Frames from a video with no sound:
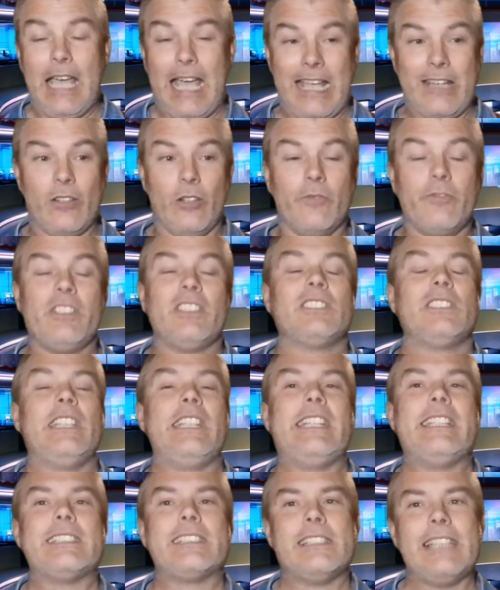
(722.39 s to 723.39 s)
And
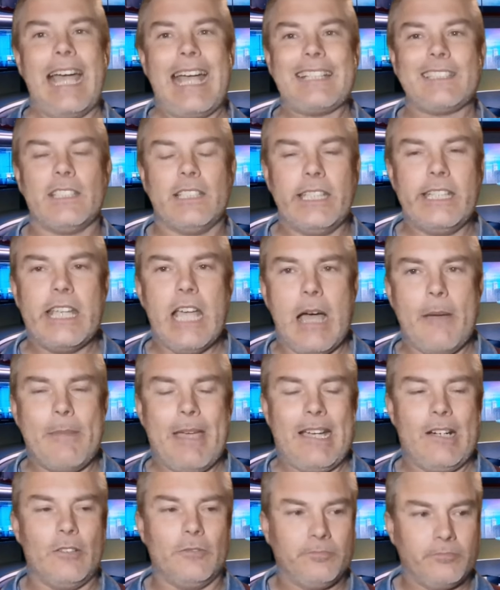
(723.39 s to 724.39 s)
obviously it's latterly come
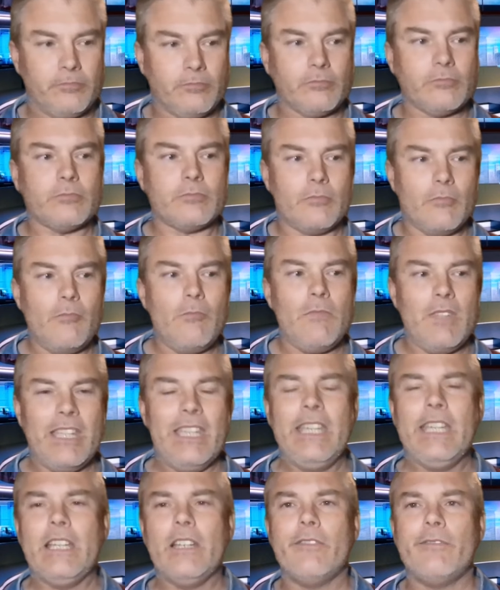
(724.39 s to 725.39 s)
out
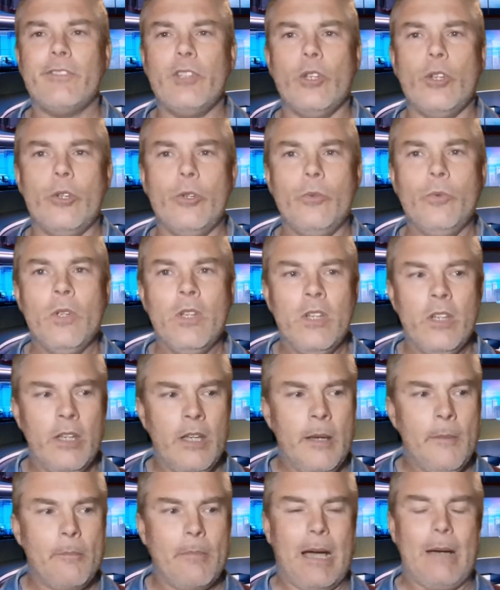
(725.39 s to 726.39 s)
in a few
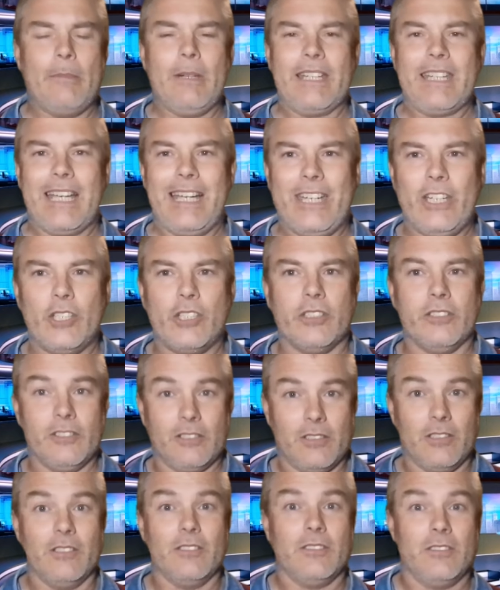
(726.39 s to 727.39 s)

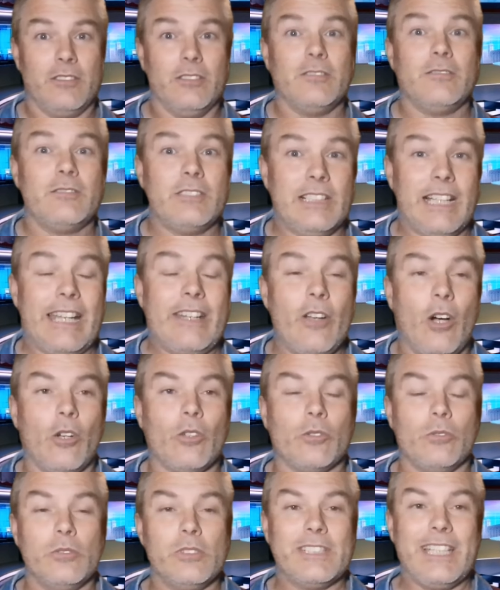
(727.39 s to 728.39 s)
publications that Glenn
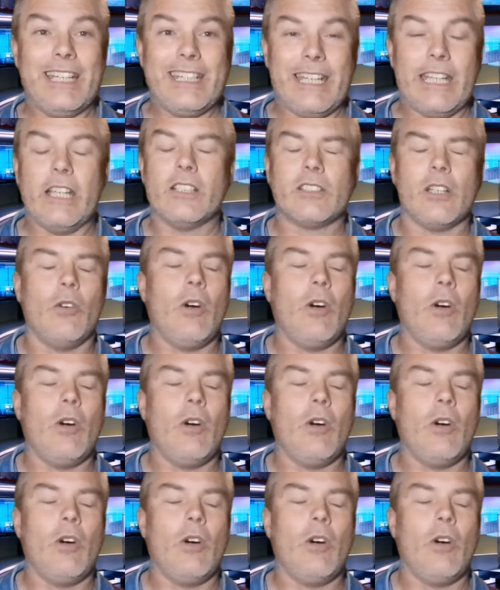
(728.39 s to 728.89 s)
Hoddle said it.